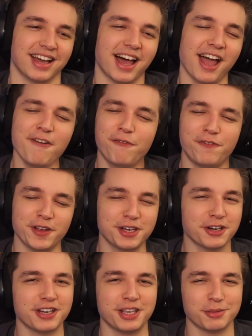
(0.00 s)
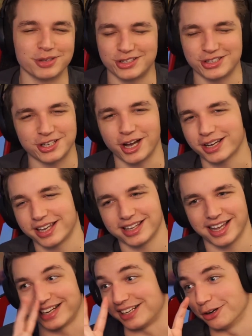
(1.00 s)
I figured he was just talking
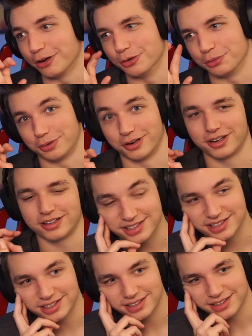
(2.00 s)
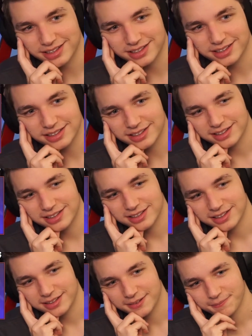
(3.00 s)
like Wait, code word. I think he knows what I'm saying.
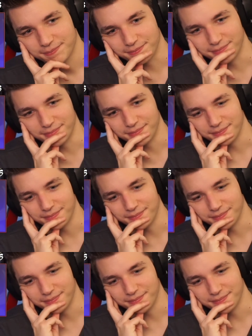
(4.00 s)
Mm.